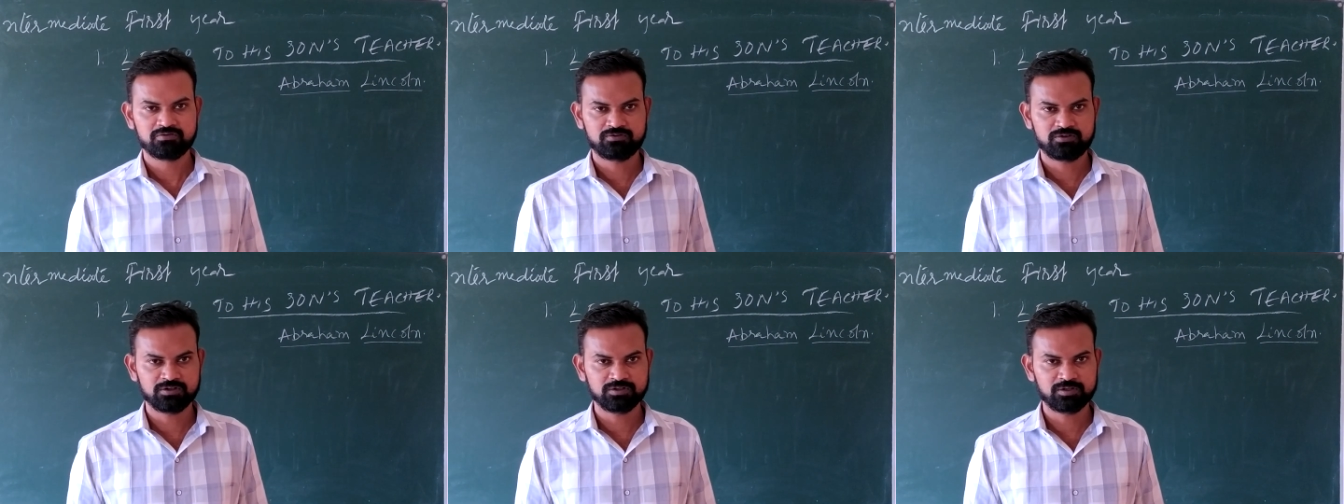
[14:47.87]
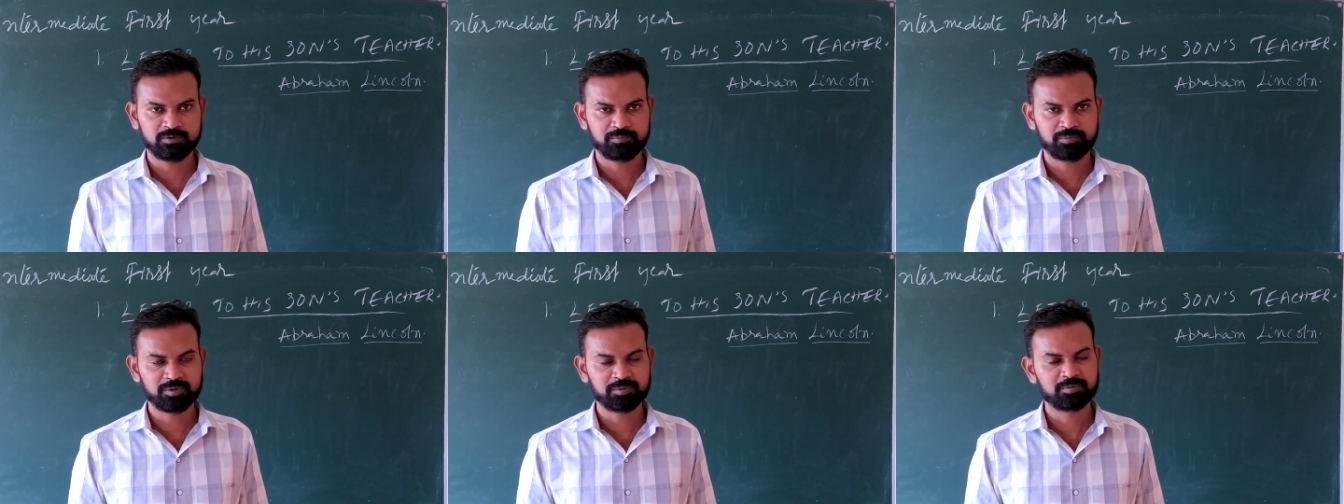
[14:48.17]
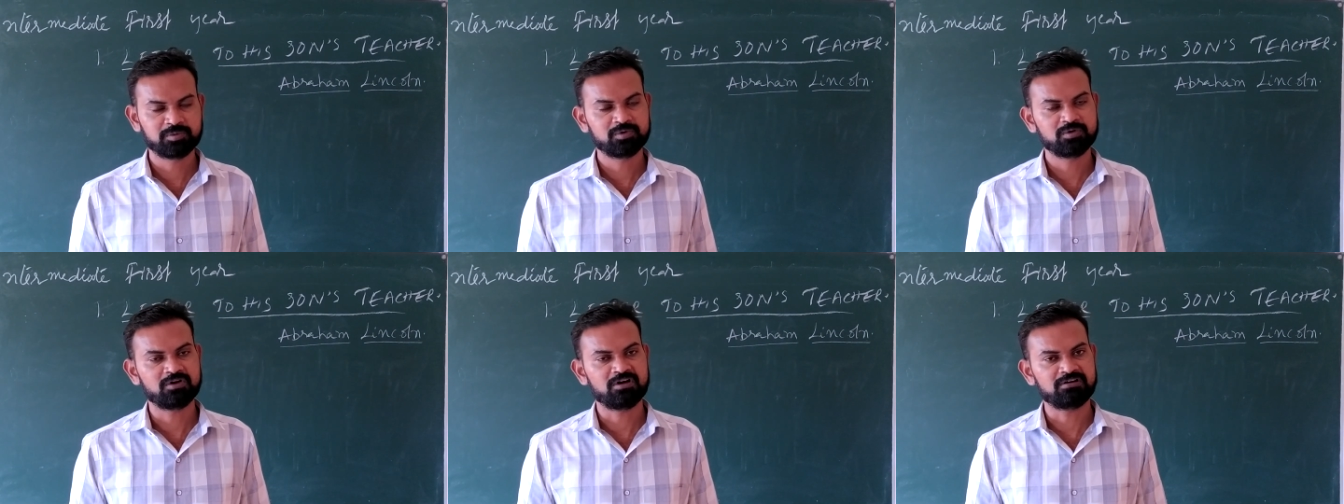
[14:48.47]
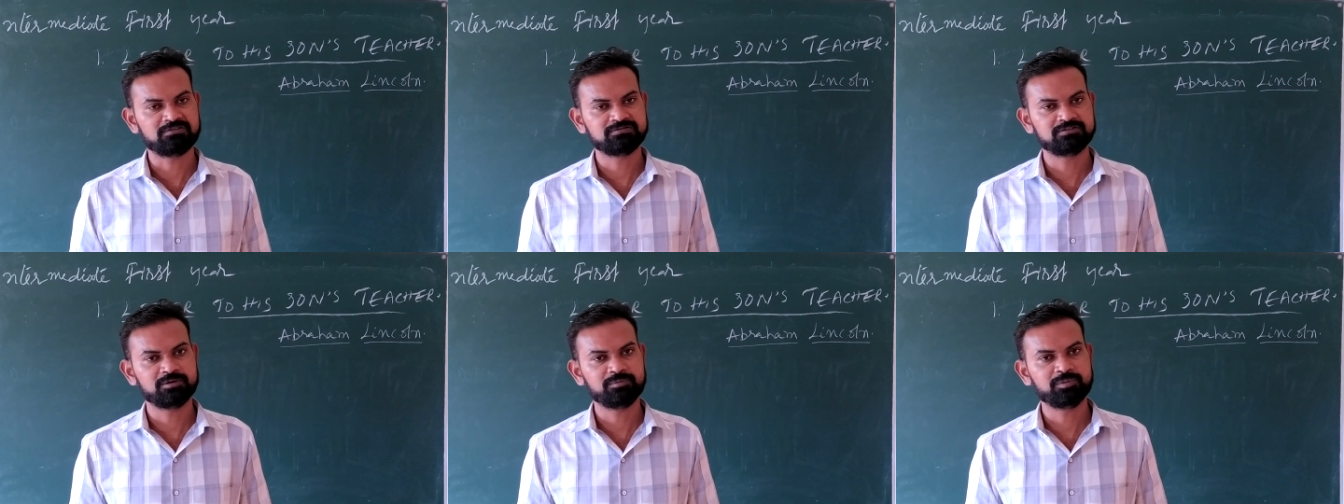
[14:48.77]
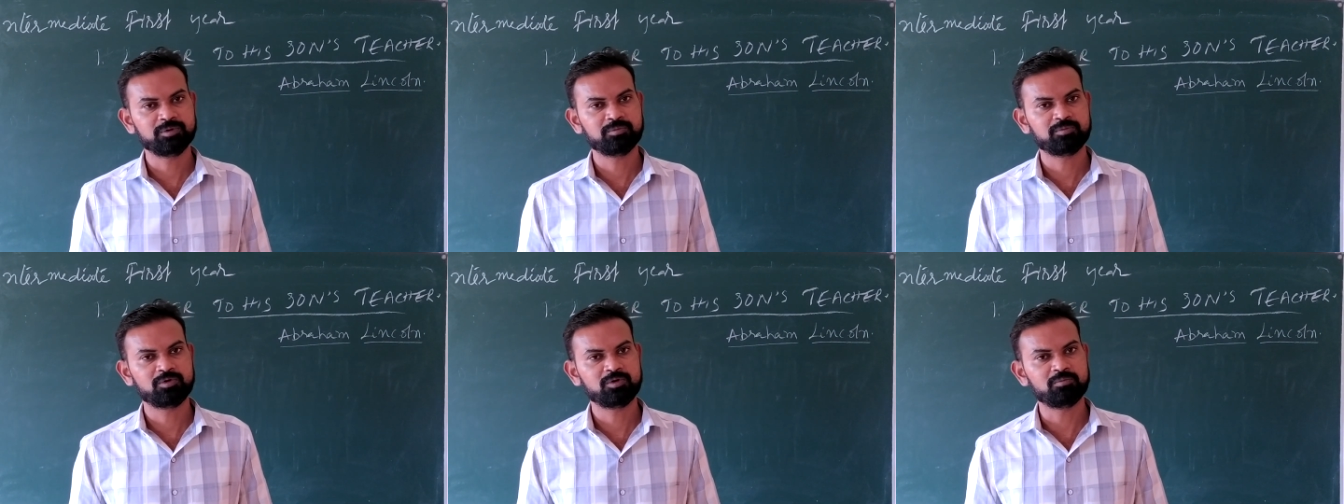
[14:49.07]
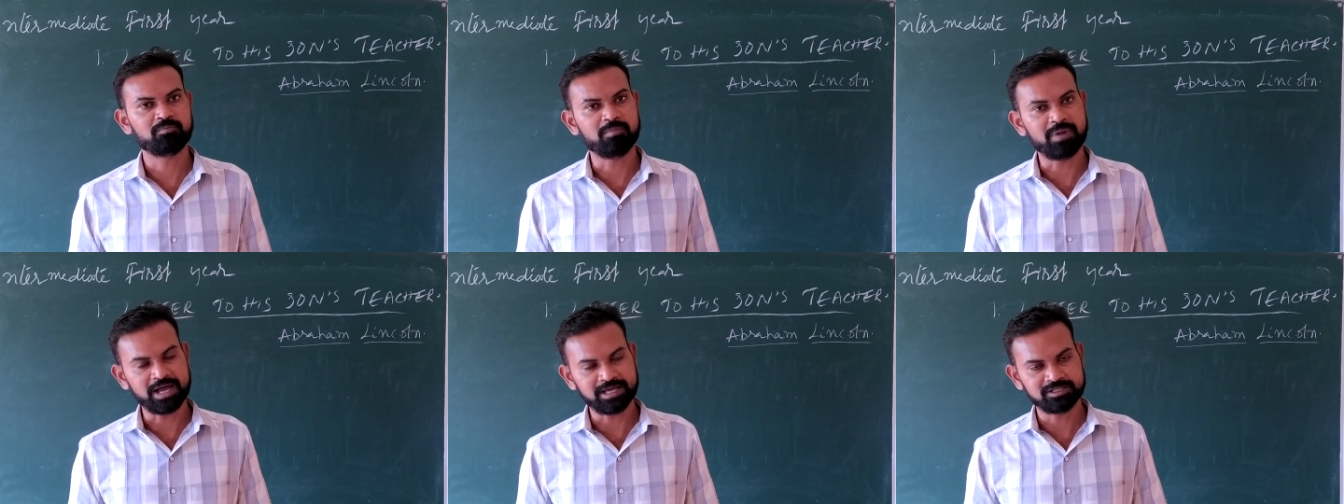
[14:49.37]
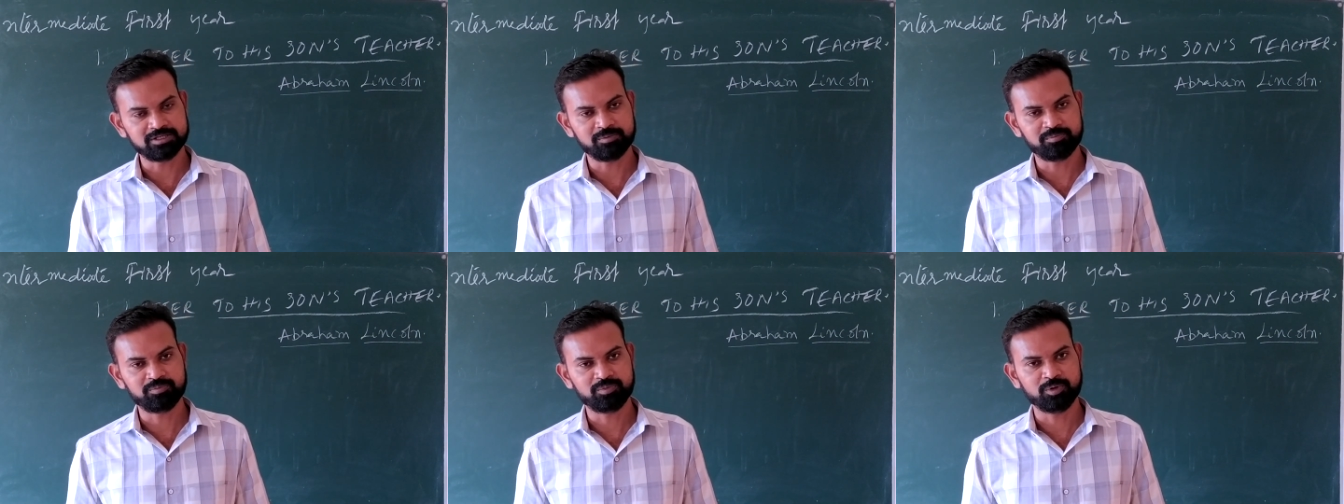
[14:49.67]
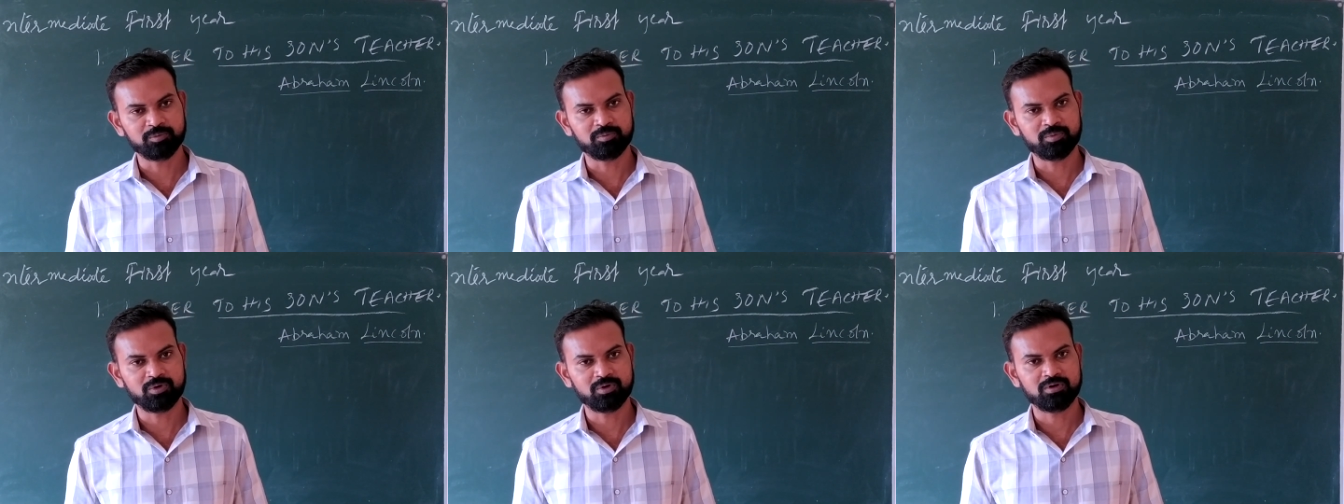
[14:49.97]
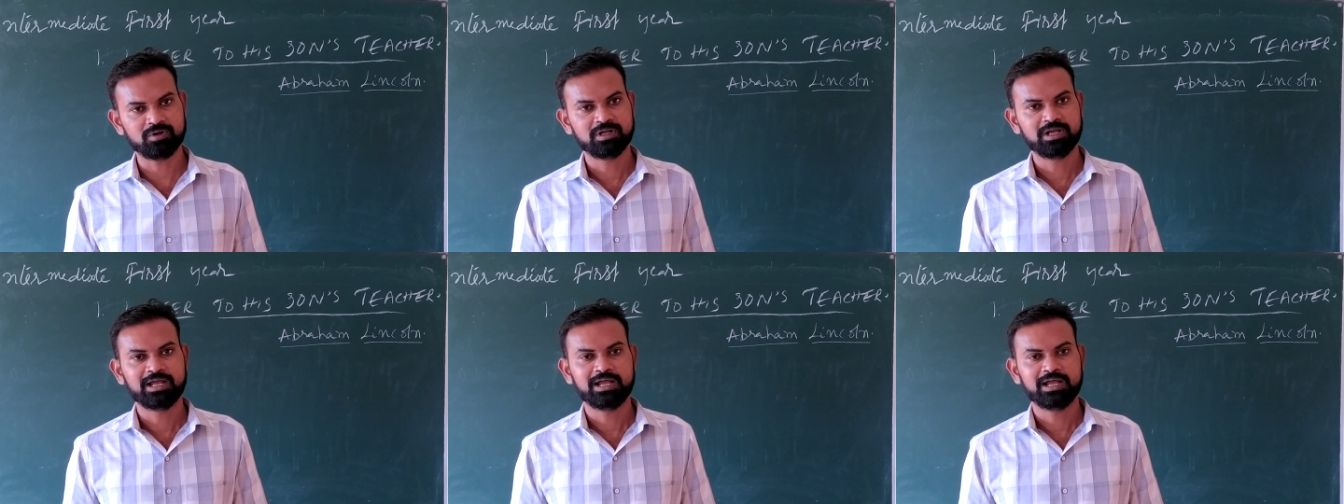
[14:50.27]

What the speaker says: for the people, of the people, by the people.